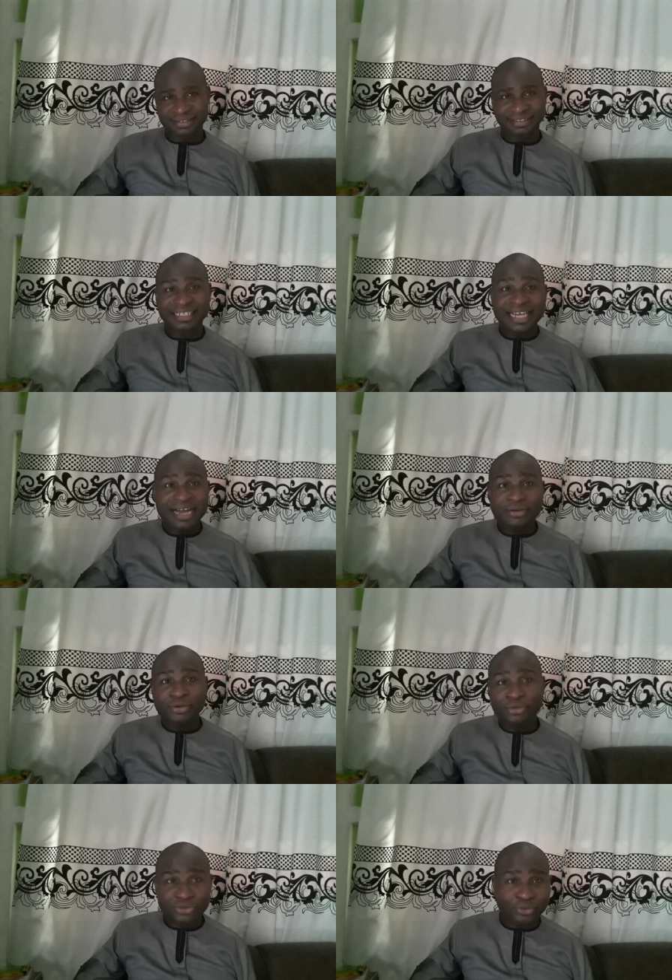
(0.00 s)
They can't
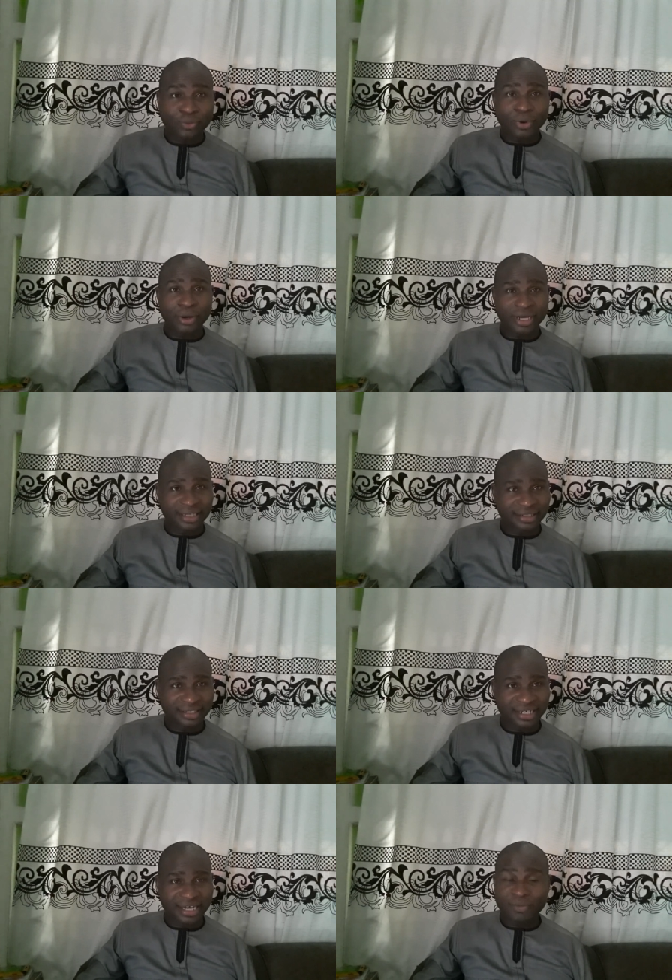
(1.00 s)
go to work.
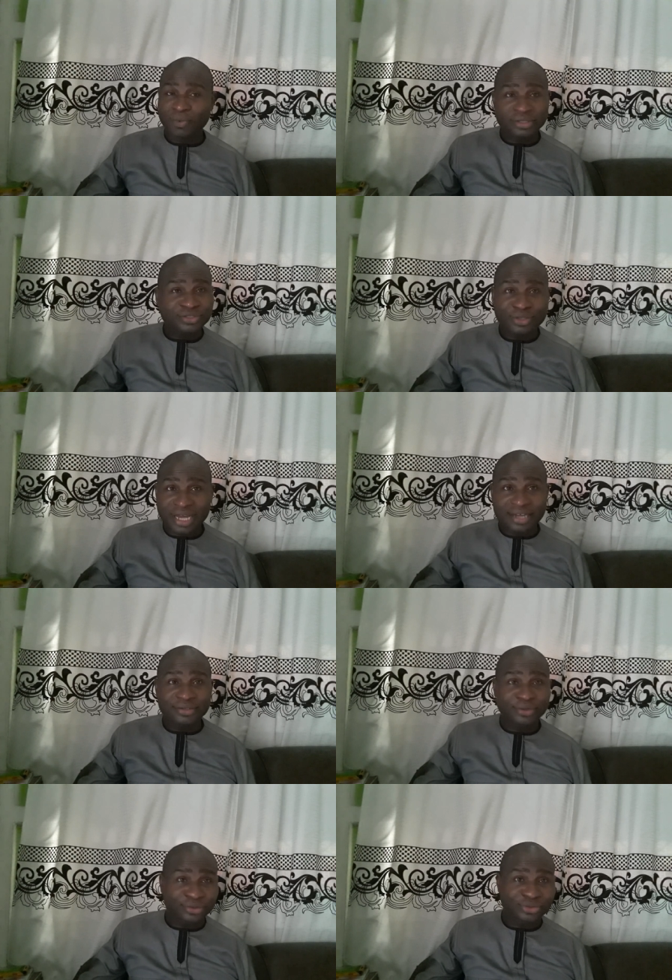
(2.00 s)
And once you
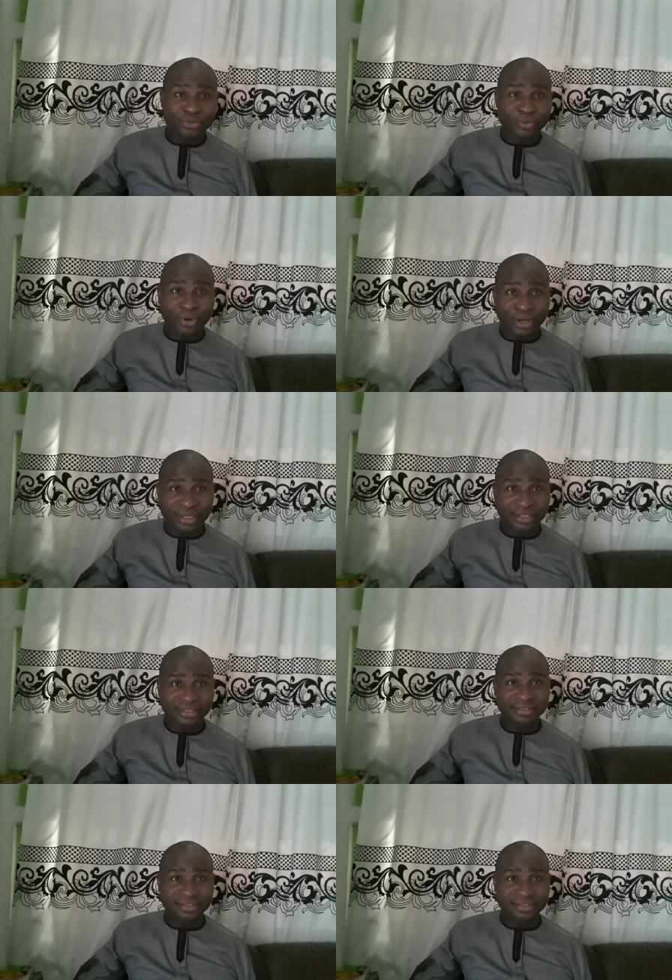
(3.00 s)
can't go to work,